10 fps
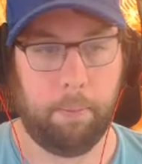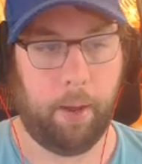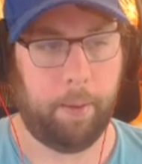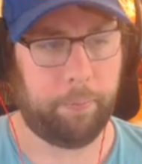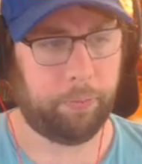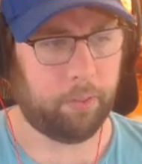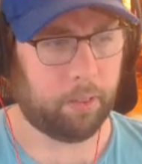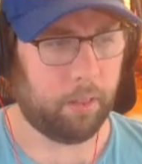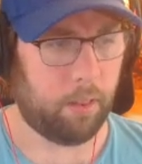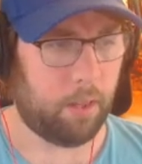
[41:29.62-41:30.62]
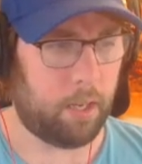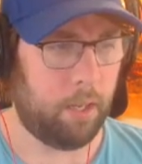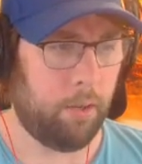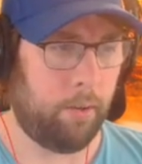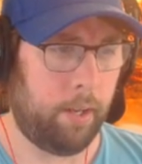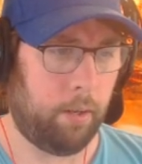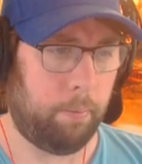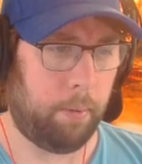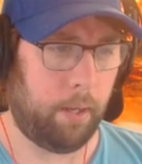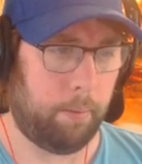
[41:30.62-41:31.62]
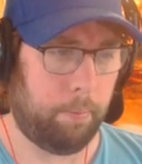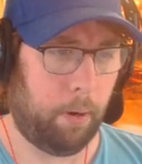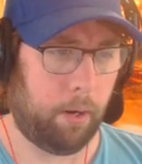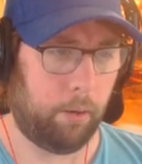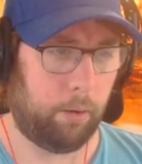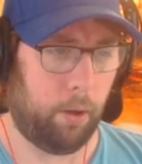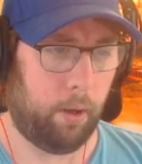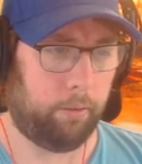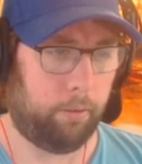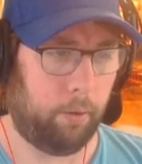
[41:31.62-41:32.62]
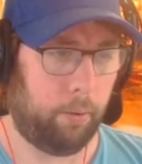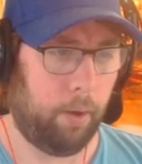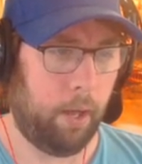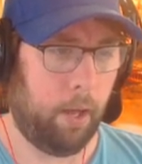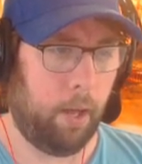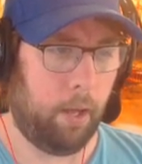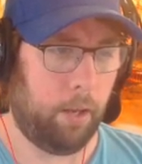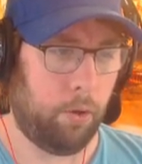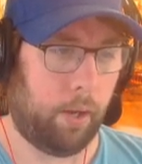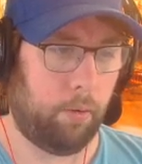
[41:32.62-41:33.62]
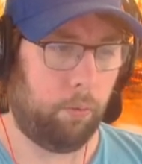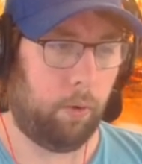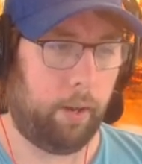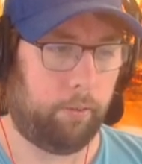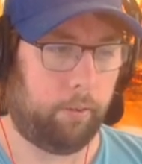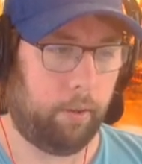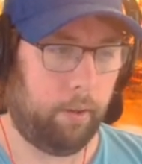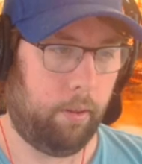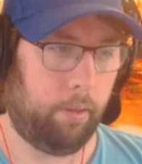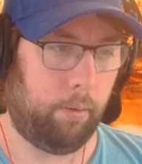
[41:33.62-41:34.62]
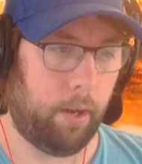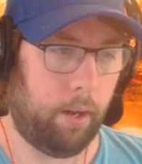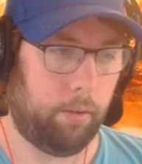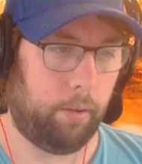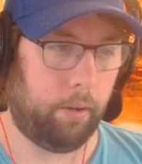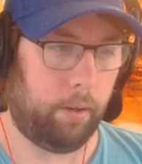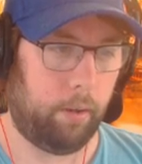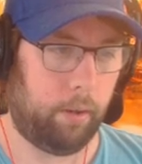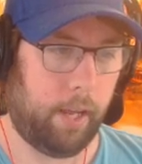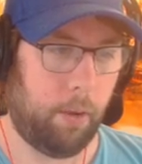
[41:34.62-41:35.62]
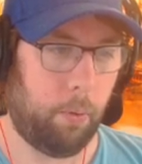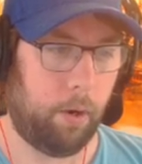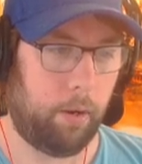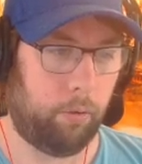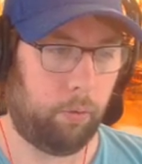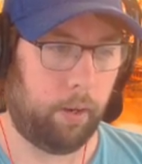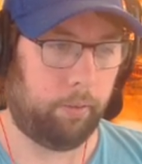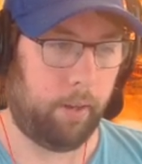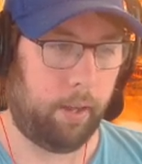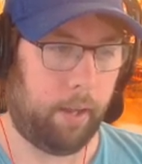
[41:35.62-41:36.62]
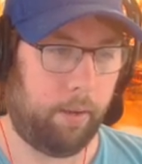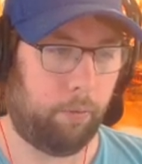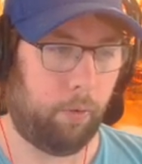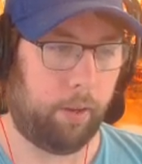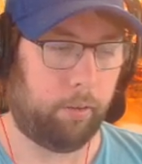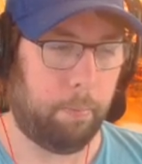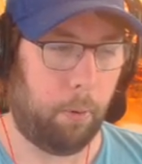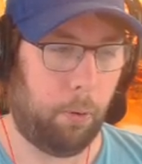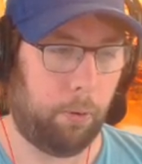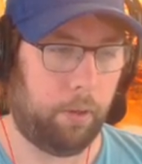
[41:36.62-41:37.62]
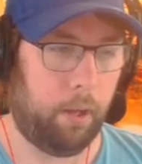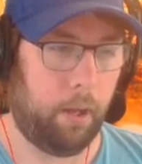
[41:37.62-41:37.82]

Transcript: but you need to be part of your loss so you can risk 300. The key word is risk. Yeah, they have risk bold.